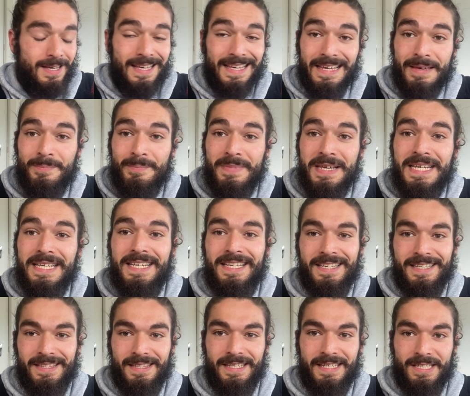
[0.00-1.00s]

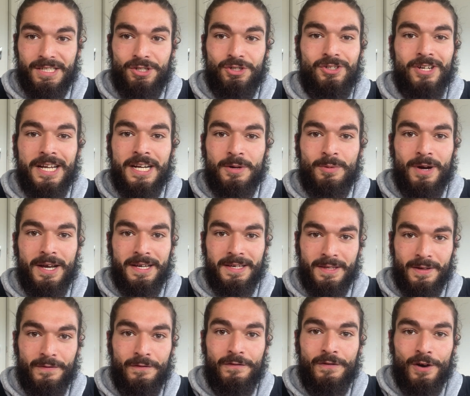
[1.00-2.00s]
Immediately, straight away,
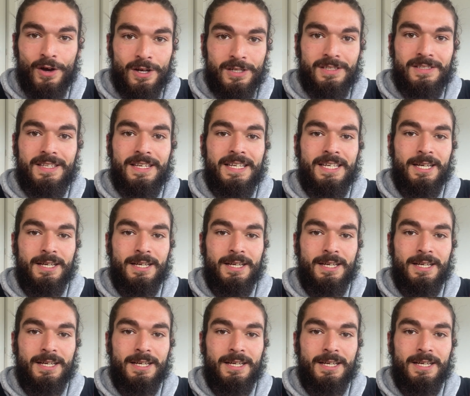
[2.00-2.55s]
the first